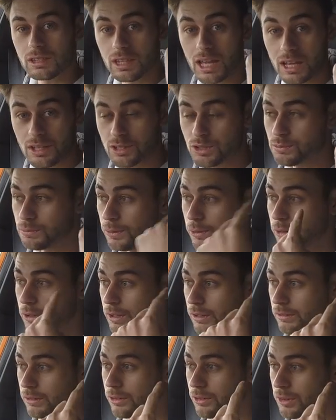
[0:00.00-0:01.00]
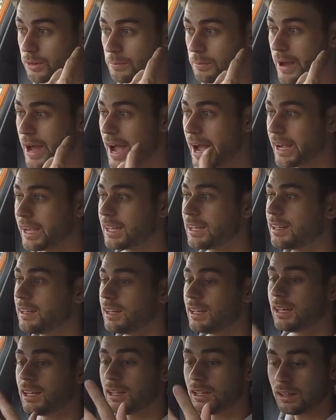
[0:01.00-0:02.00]
that spoiler on the back,
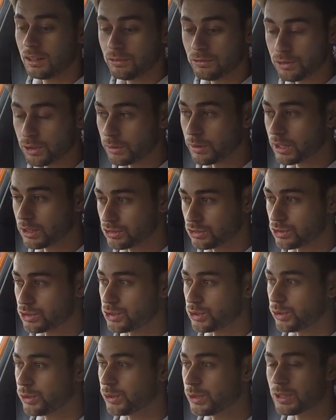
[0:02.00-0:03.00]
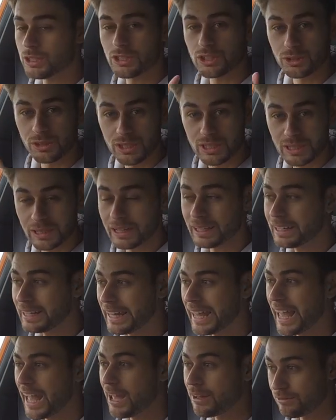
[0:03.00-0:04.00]
a few extra toys so it's slightly
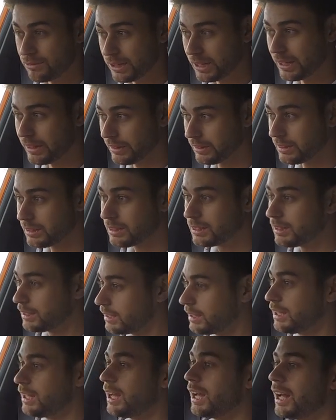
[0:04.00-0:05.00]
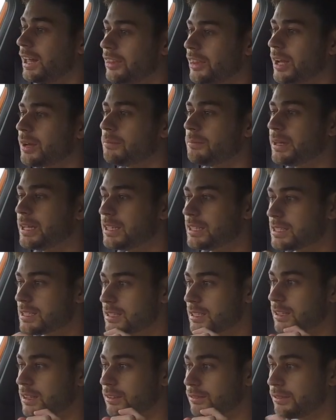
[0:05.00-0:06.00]
heavier, and that means
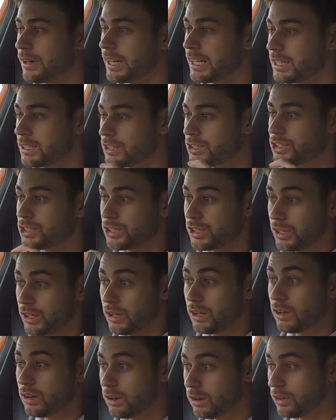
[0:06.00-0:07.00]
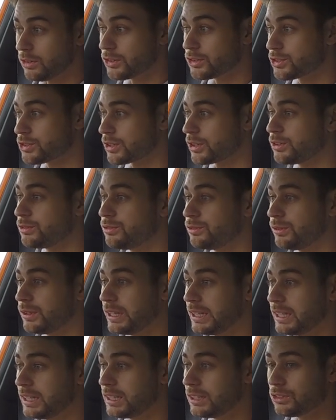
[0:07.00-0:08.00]
that the range on the
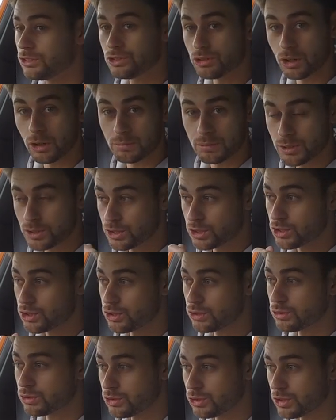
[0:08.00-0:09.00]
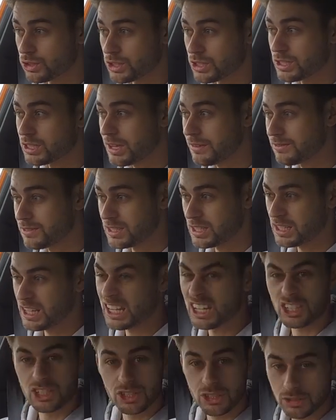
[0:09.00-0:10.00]
trophy drops to 270
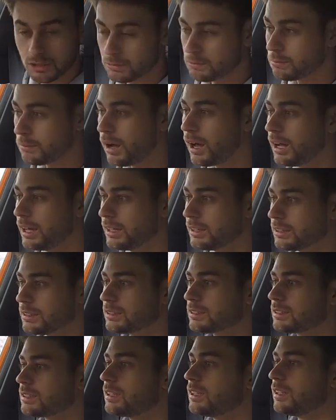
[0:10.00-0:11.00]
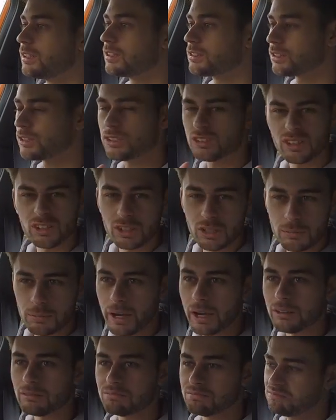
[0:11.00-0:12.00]
ish miles. So it's only
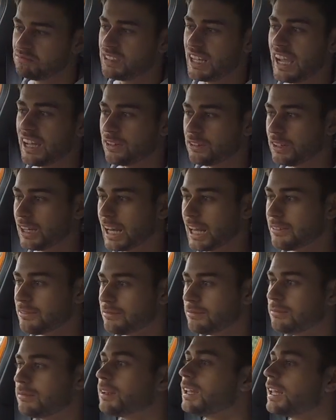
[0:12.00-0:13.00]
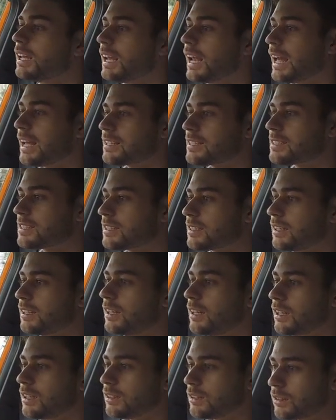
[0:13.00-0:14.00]
about 10 or 11 less
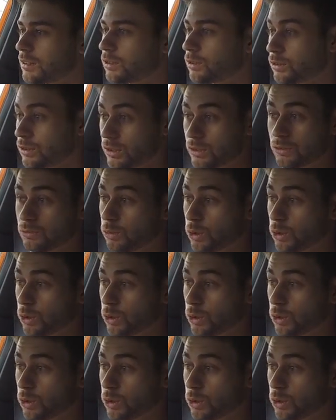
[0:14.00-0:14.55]
than